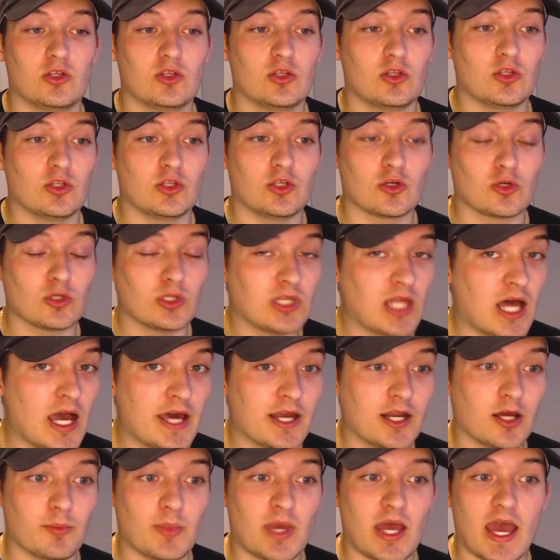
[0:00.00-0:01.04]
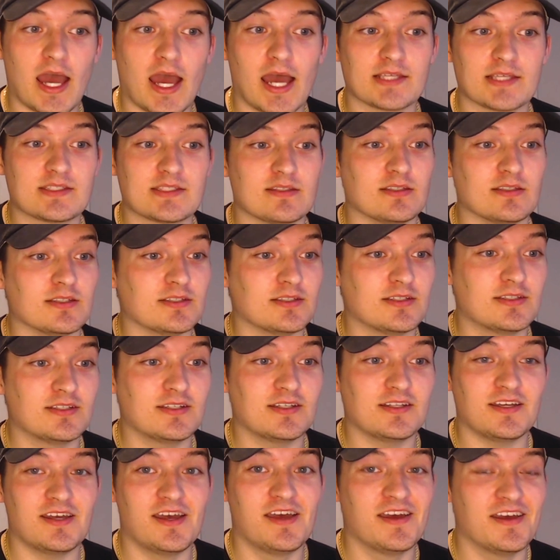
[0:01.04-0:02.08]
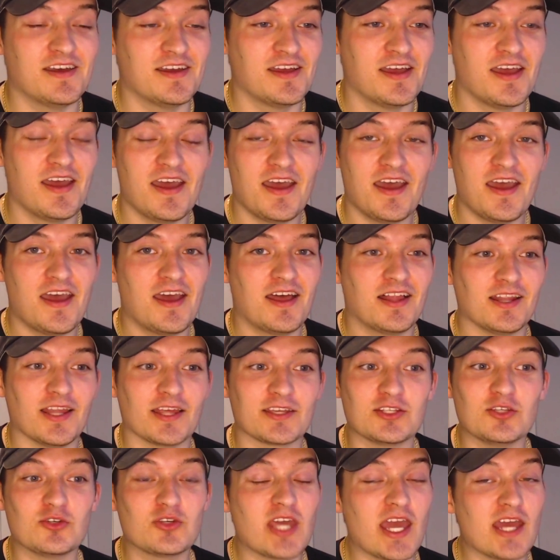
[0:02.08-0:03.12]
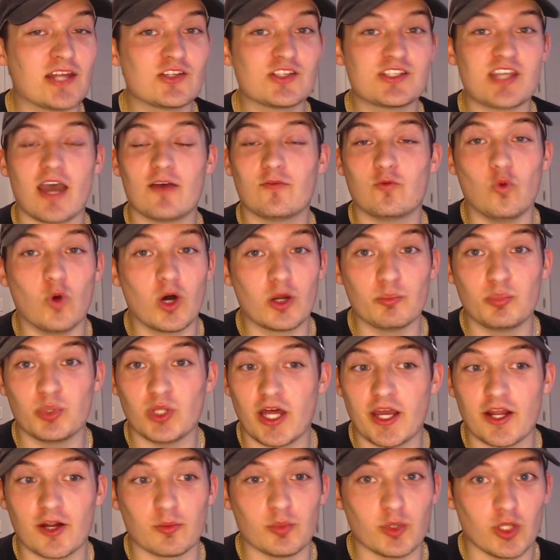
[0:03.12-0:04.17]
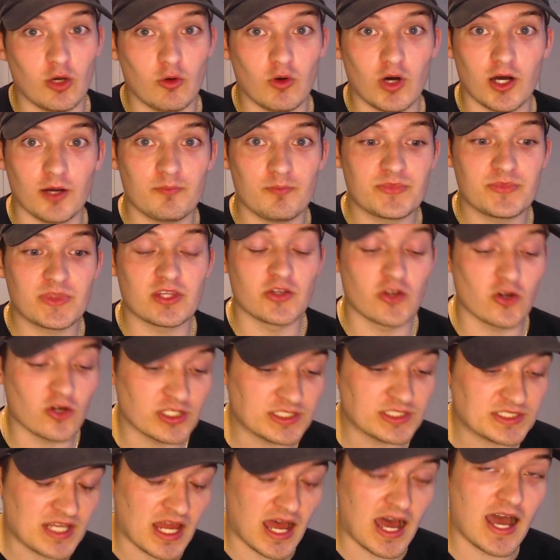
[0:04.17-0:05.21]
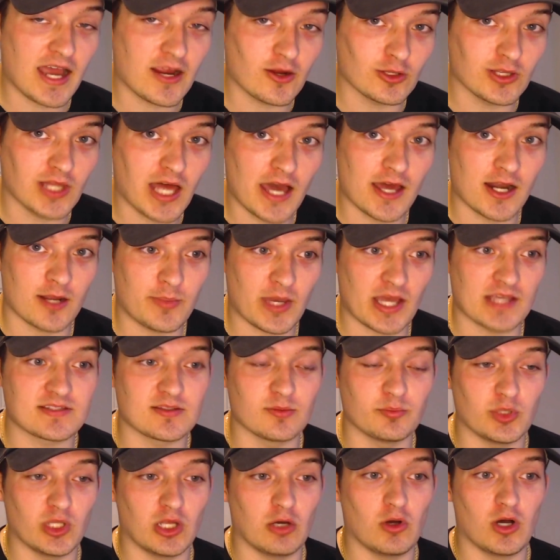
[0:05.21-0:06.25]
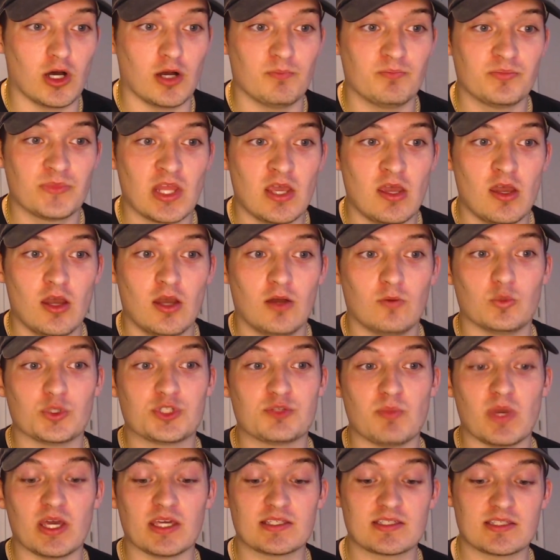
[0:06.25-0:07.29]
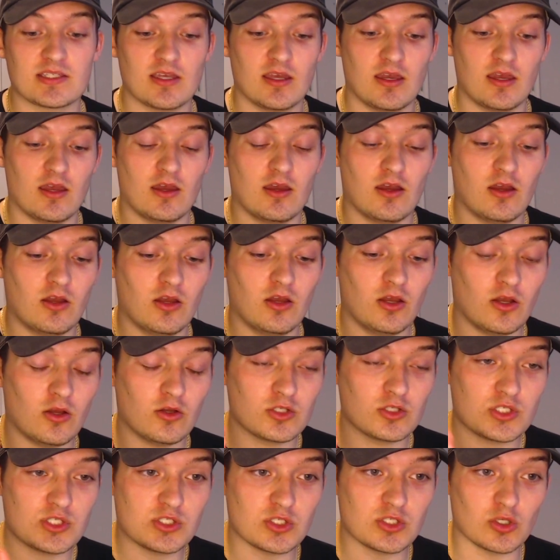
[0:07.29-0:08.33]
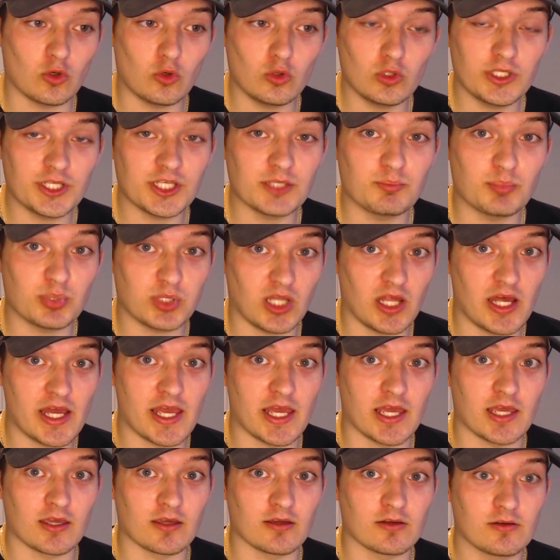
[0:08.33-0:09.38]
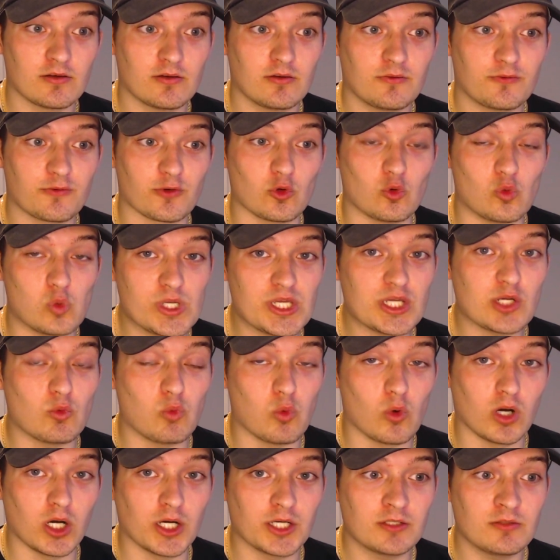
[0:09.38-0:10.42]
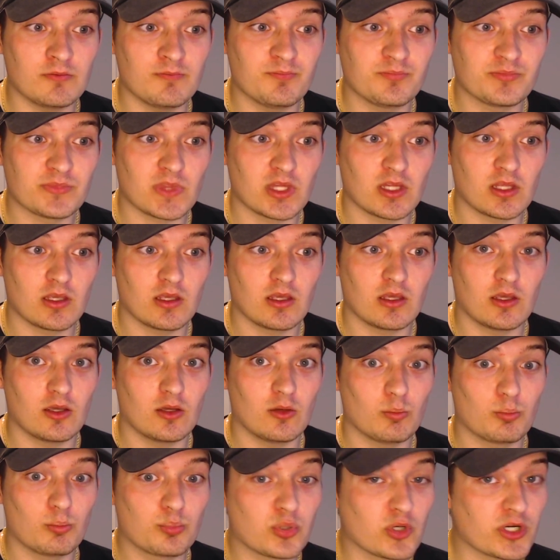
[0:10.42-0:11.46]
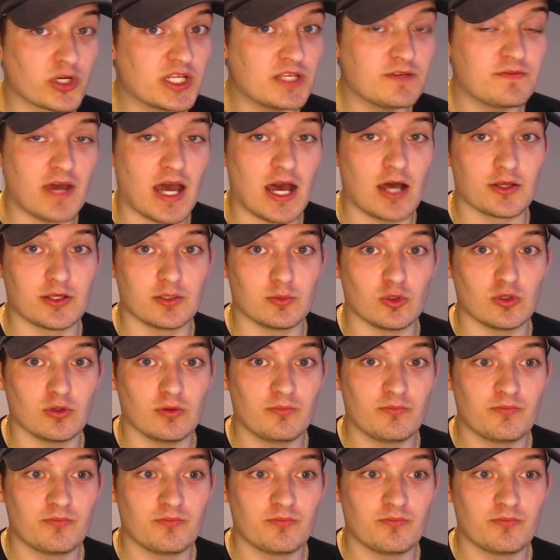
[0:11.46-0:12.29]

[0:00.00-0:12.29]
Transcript: Your lineup has to, you can't just have one player blow up. Your entire lineup has to blow up, which makes solely playing for week 1 pretty valuable.